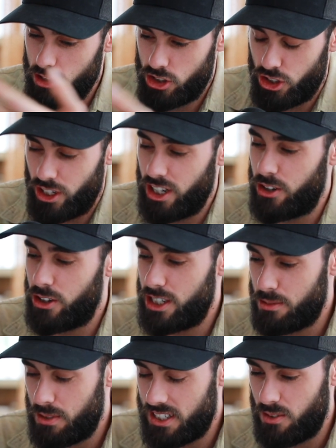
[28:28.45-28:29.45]
during
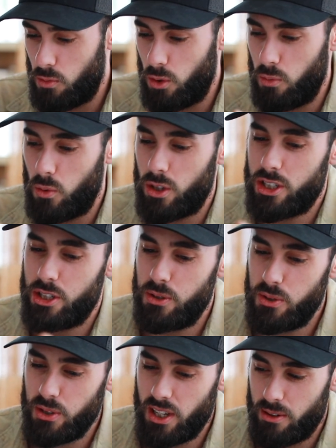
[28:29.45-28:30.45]
Christmas in World War
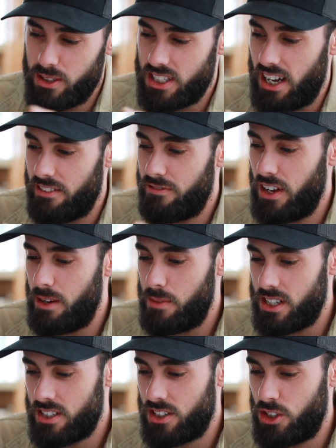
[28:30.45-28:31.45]
II, there was that
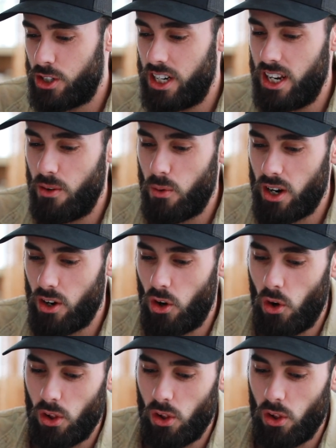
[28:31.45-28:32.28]
famous treaty where